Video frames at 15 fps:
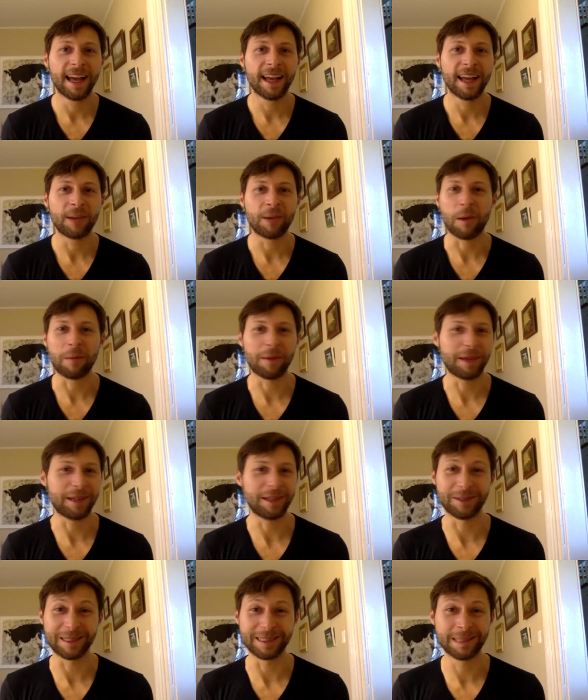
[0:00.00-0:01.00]
normally
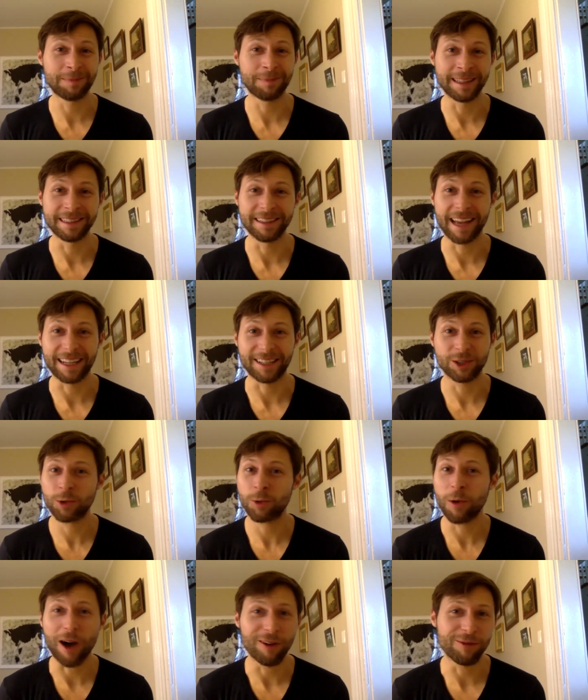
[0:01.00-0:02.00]
you would spend like
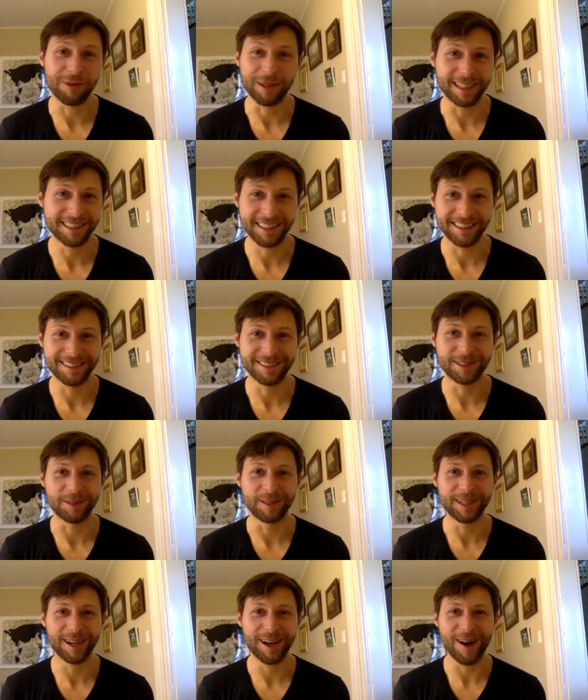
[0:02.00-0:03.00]
12 weeks at the
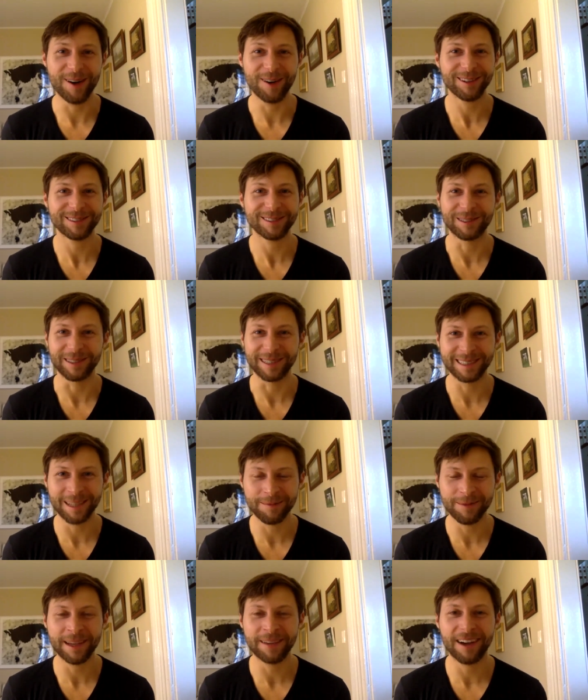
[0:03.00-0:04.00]
studio doing
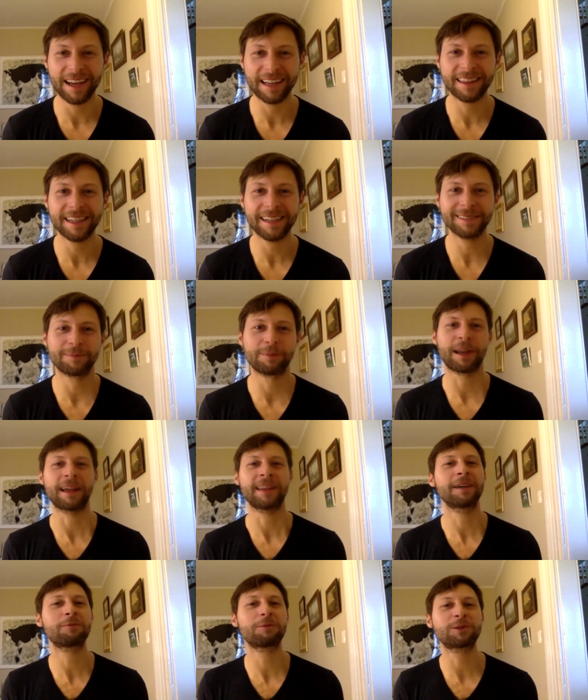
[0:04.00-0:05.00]
something like this but i
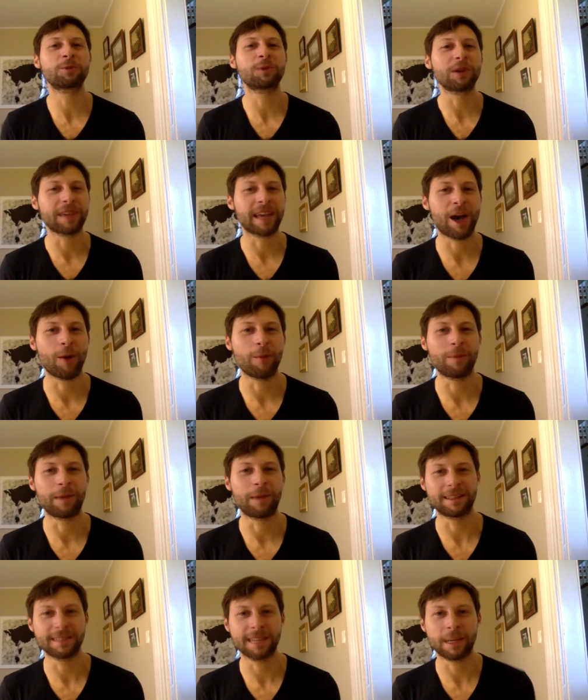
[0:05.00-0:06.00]
think what's really
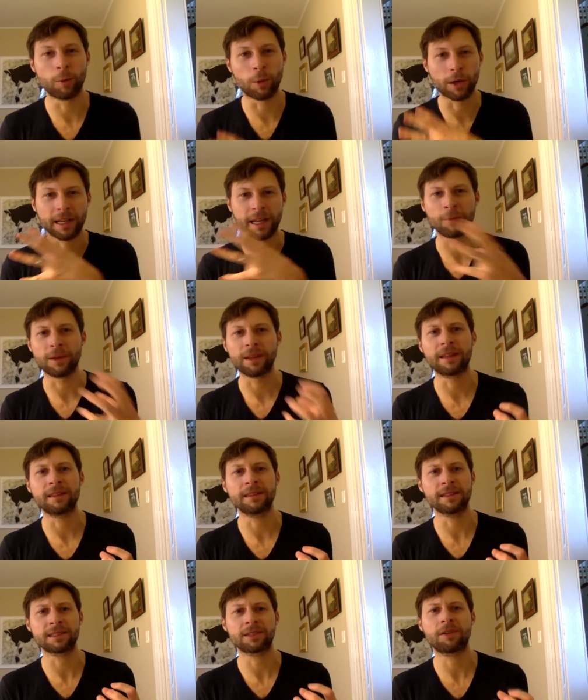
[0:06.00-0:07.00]
helping is like working
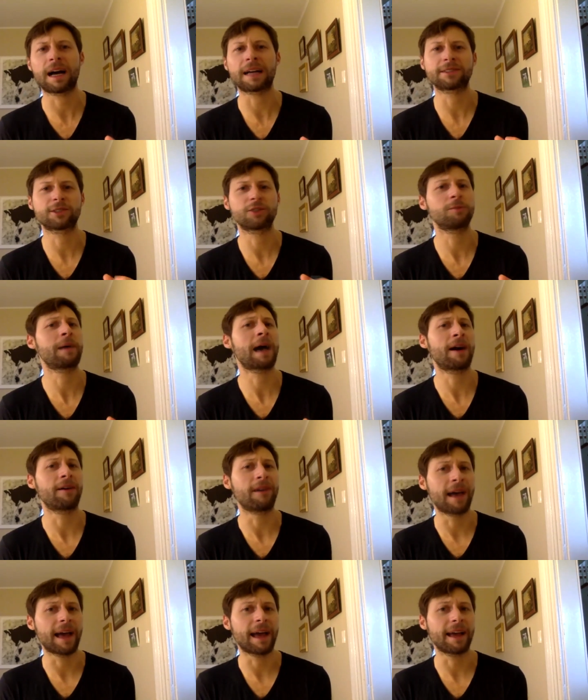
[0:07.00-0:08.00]
within this classical
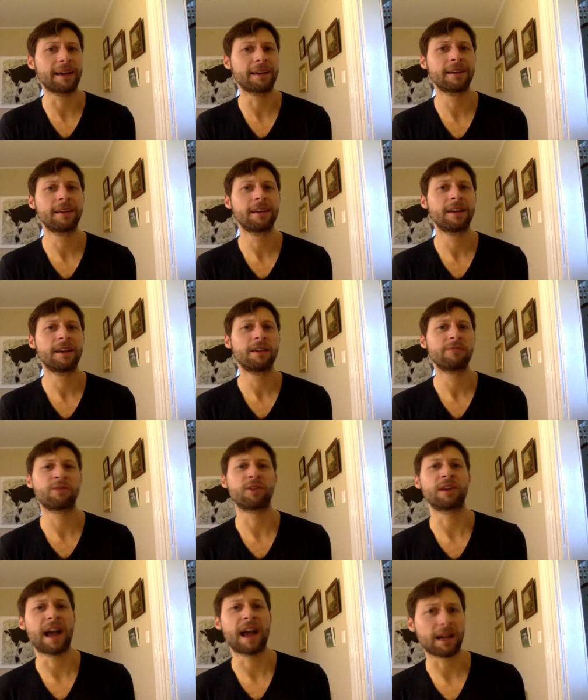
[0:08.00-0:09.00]
ballet
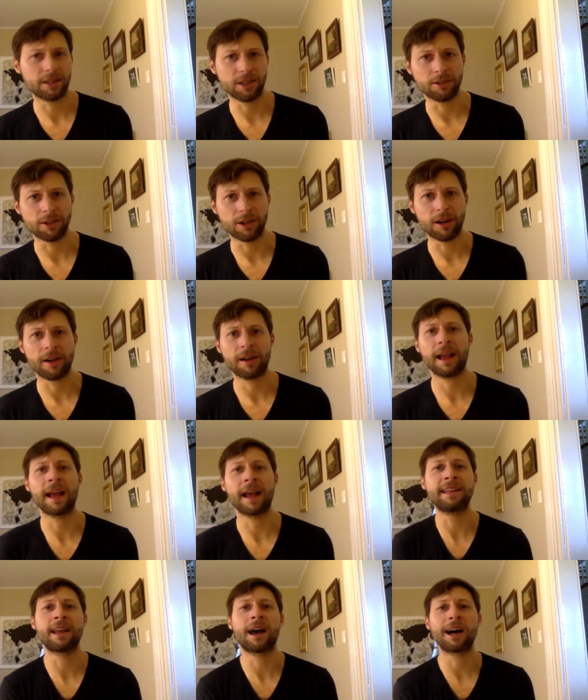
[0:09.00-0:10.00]
vernacular
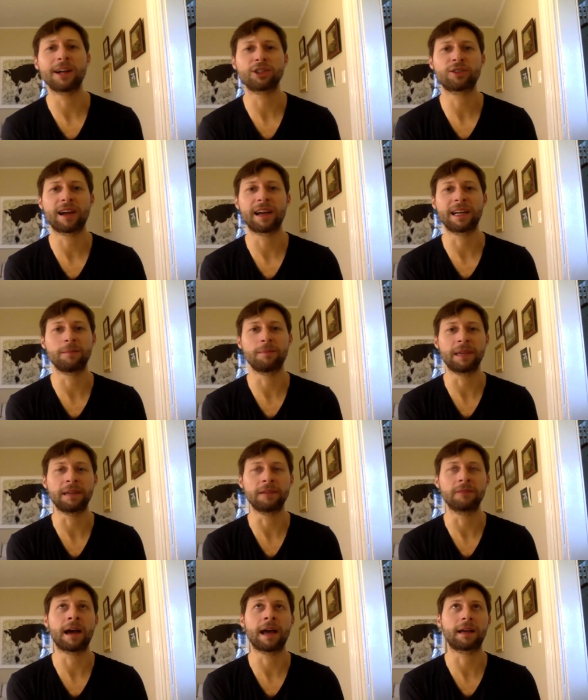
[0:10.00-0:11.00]
and not mm-hmm. trying to be
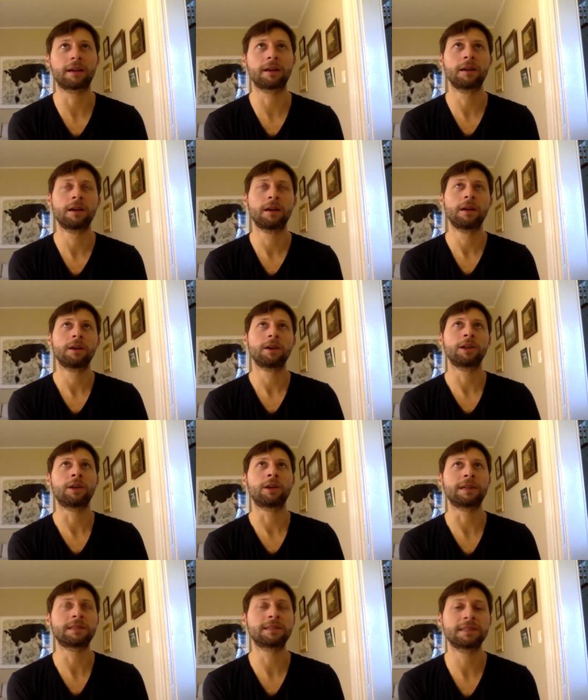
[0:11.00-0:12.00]
like you know
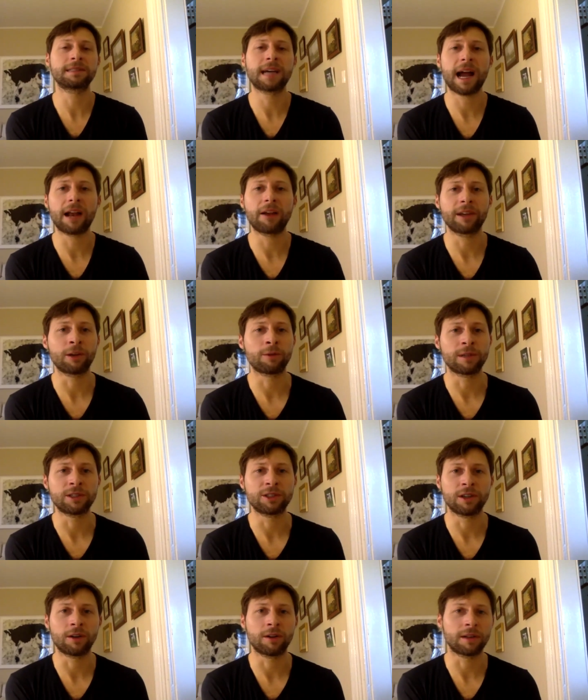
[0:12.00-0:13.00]
it's entirely
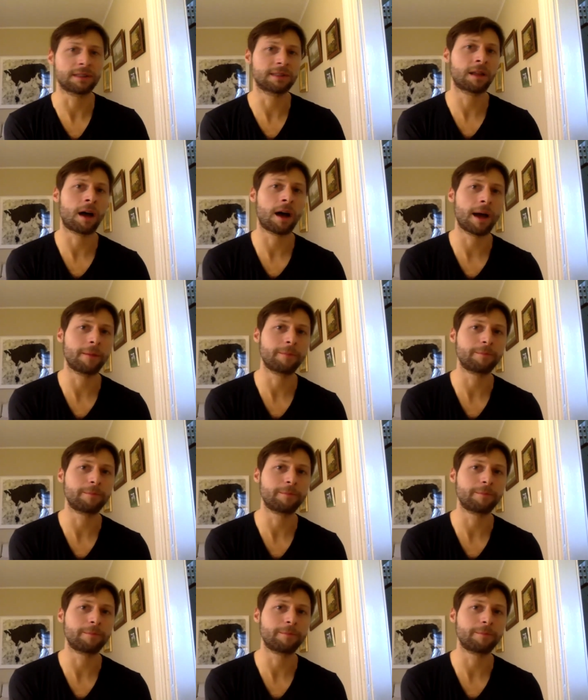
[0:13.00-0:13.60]
original and it's not